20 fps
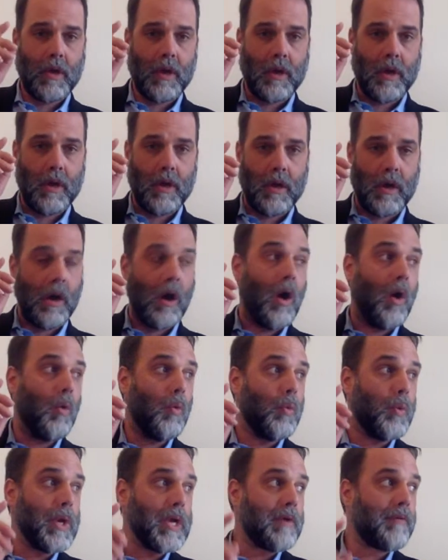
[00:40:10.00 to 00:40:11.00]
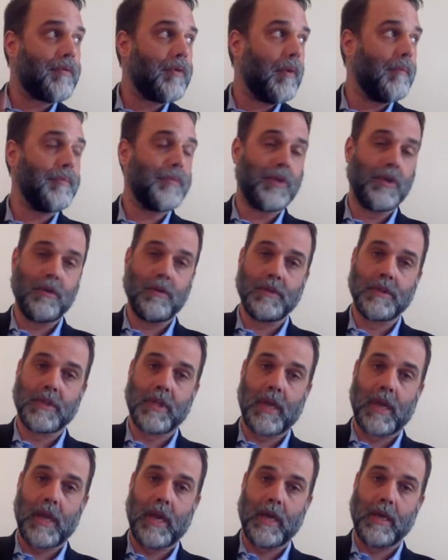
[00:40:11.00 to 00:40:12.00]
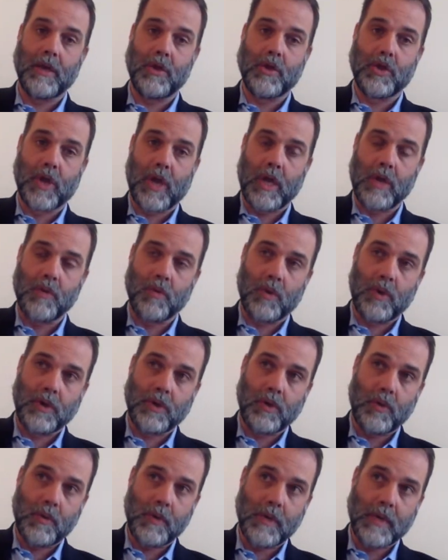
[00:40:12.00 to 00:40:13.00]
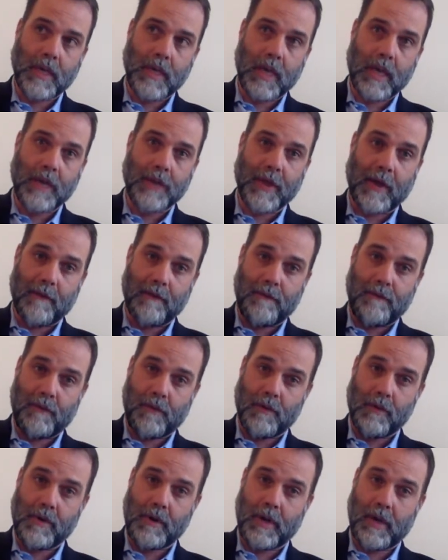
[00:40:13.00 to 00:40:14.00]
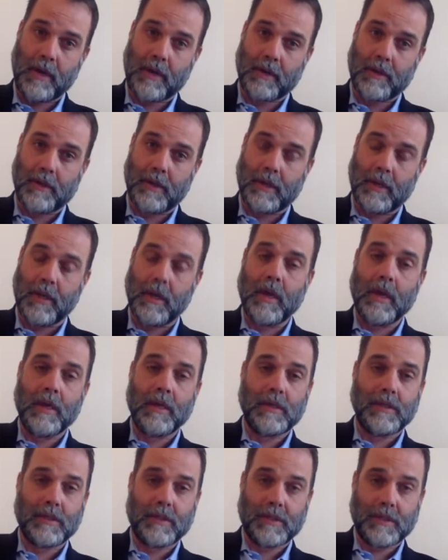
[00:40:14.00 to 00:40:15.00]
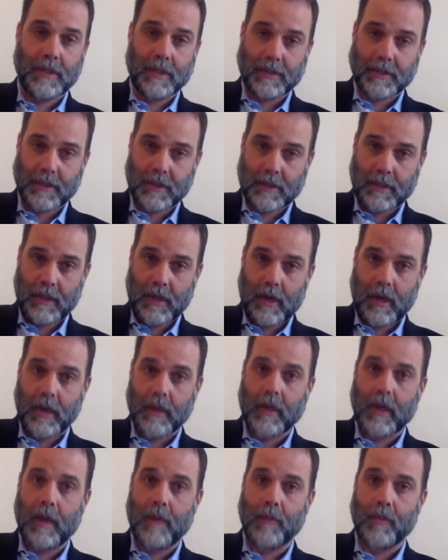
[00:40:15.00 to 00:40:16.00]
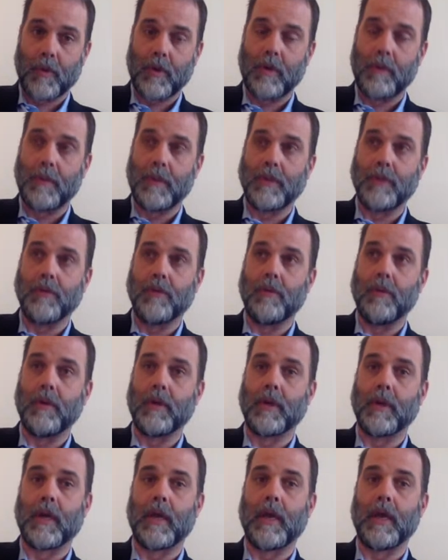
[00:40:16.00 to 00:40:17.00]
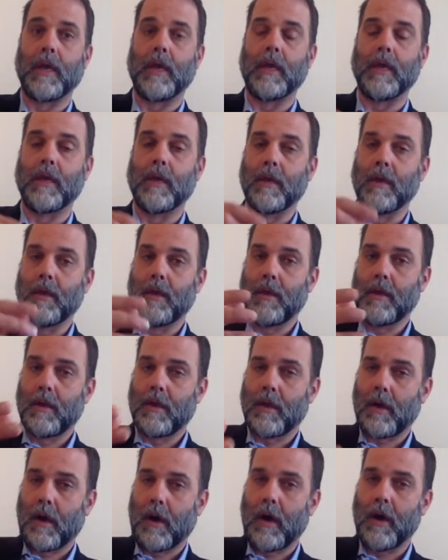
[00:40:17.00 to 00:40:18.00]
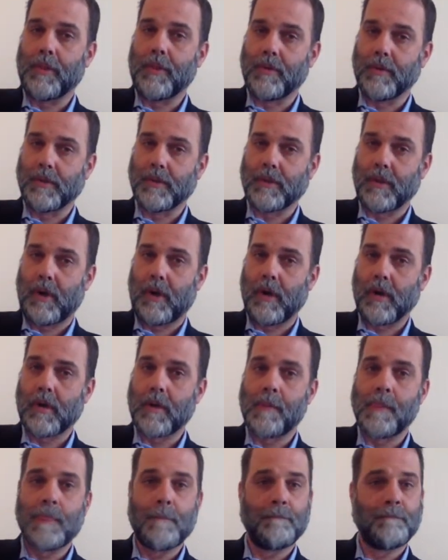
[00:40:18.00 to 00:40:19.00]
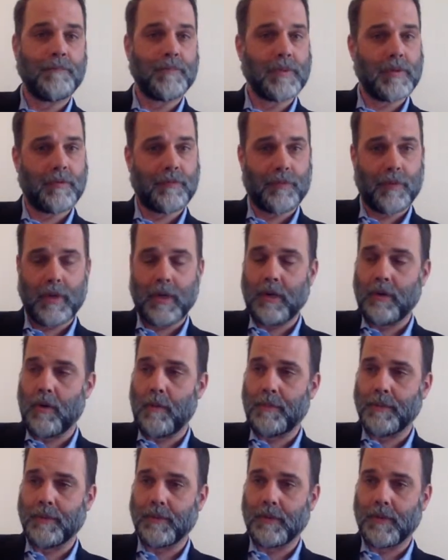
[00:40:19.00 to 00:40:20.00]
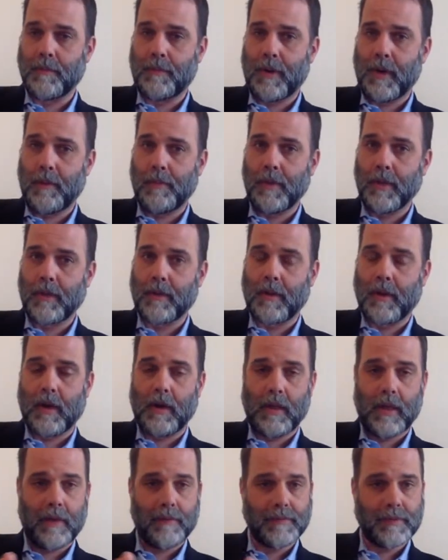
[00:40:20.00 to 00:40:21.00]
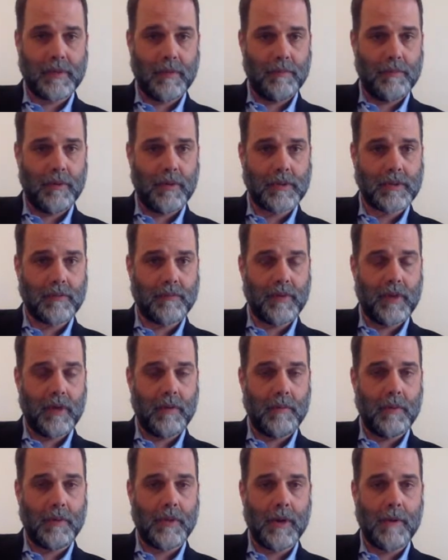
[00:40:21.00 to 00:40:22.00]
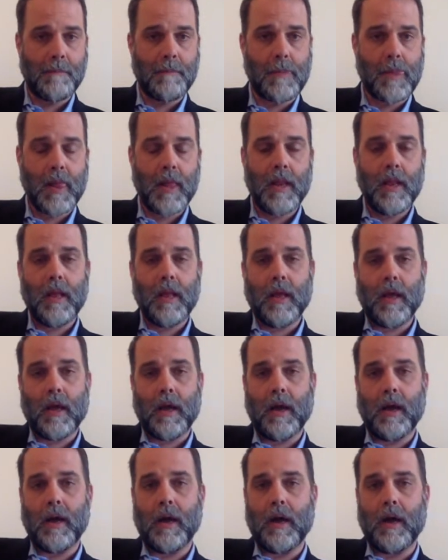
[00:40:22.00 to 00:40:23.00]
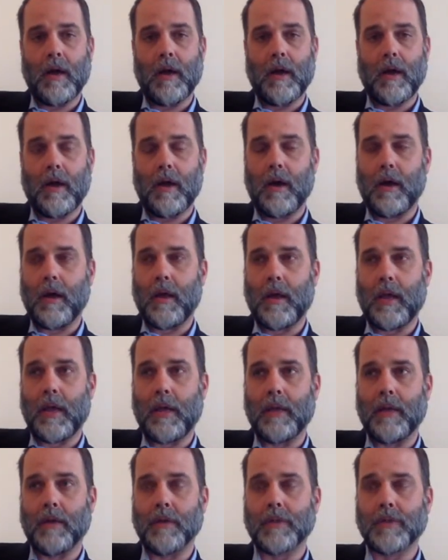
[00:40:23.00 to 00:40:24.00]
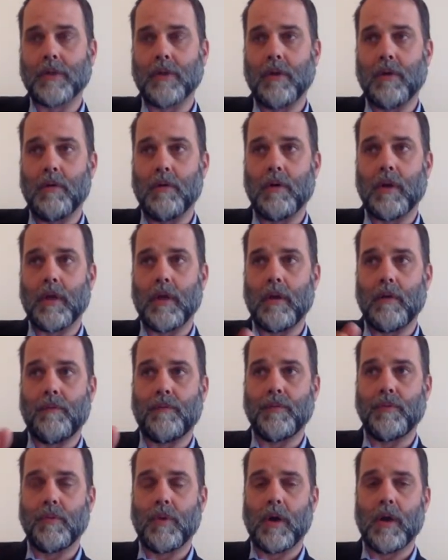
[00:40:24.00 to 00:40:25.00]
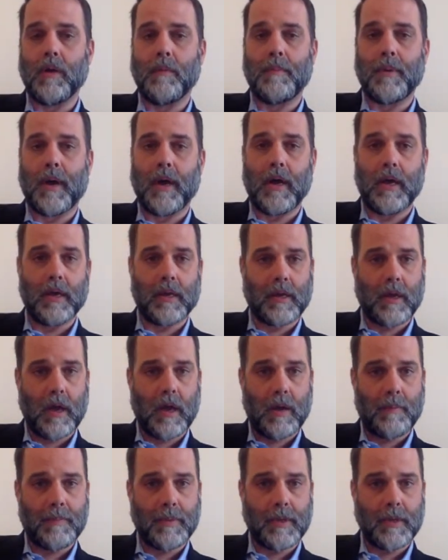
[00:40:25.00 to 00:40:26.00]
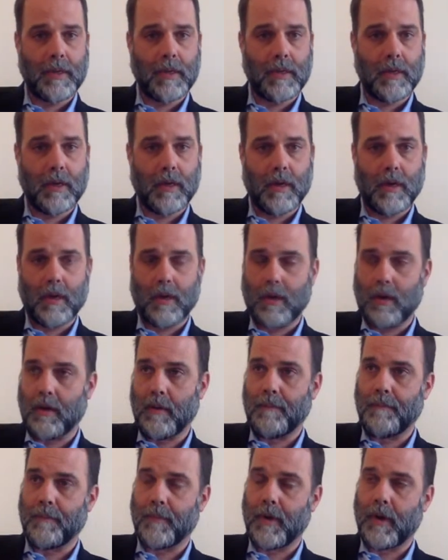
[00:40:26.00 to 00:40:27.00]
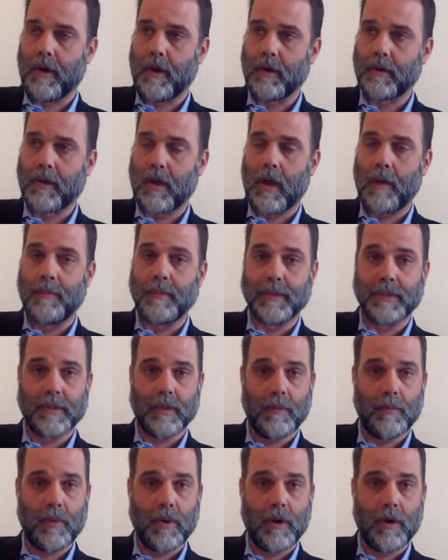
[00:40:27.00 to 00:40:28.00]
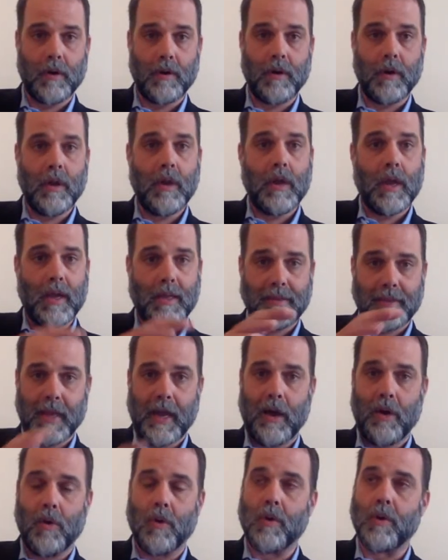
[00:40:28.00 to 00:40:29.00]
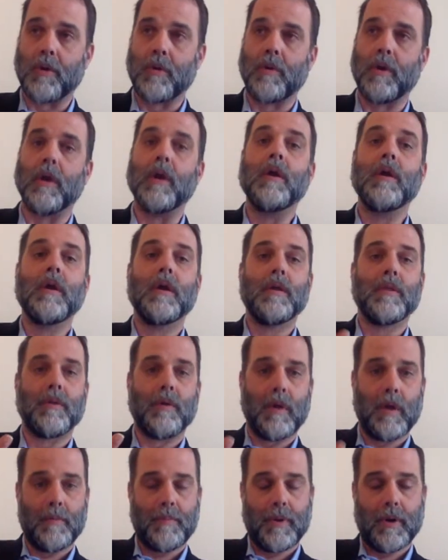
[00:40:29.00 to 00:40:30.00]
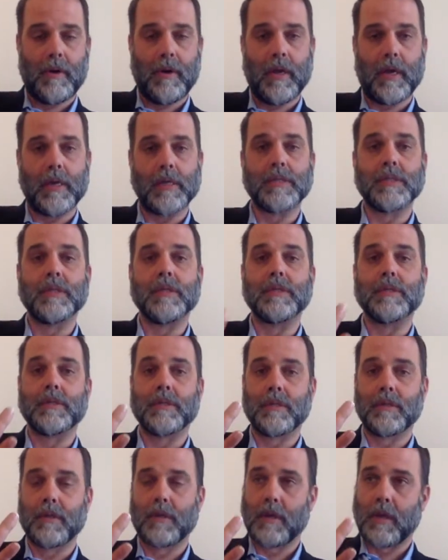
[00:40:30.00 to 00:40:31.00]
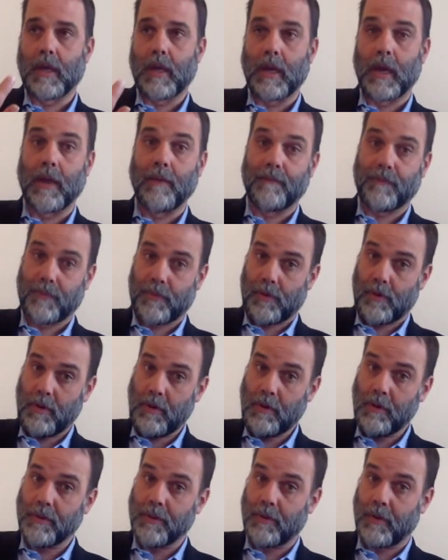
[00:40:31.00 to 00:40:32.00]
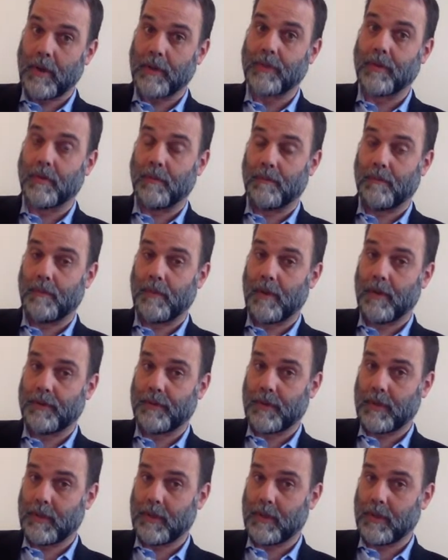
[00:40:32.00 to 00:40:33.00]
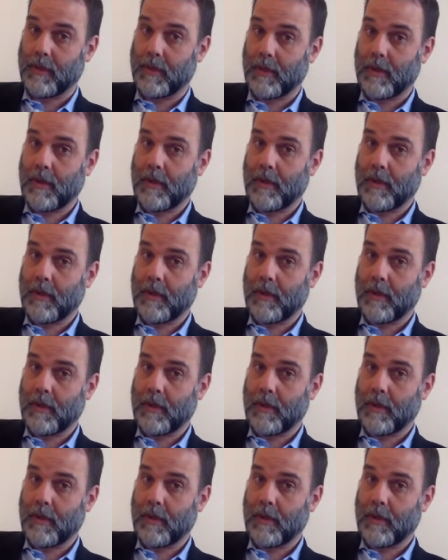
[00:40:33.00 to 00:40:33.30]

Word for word: Uh, a week from Tuesday, January 28th at Fort Negley, six o'clock, I'm going to be doing a author's talk. It's free and open to the public. I'll have some books available there. Uh, and also, if you want to buy a copy, uh, um, a hard copy somewhere, and not order it, they're at Parnassus, and I've heard they're at the at the